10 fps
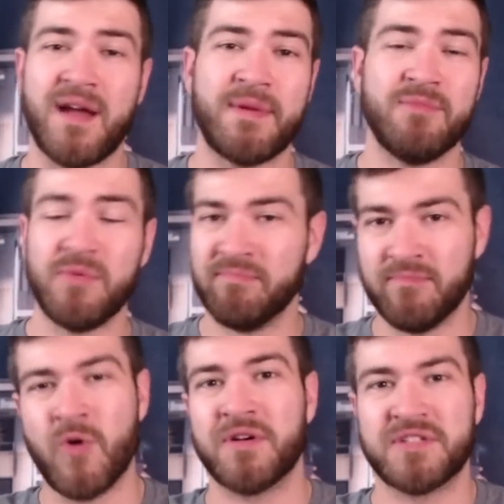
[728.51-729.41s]

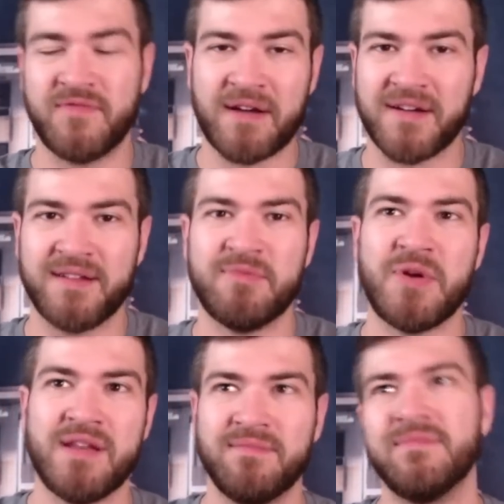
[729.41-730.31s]
Moore is a veteran, and
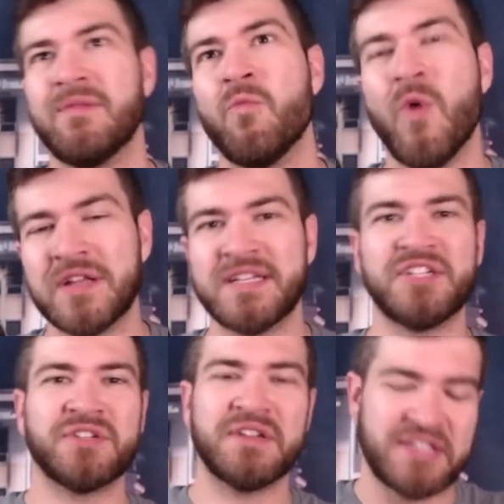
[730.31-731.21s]
Mooney was
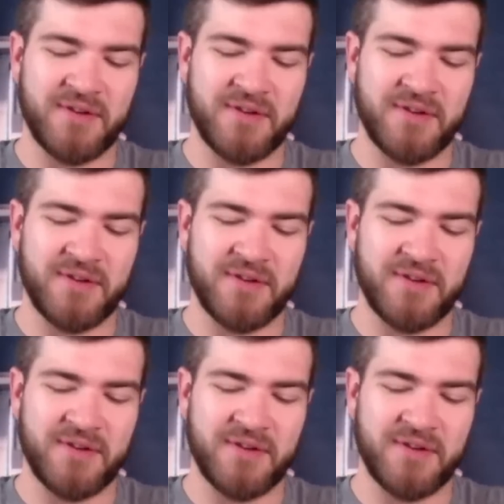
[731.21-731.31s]
injured.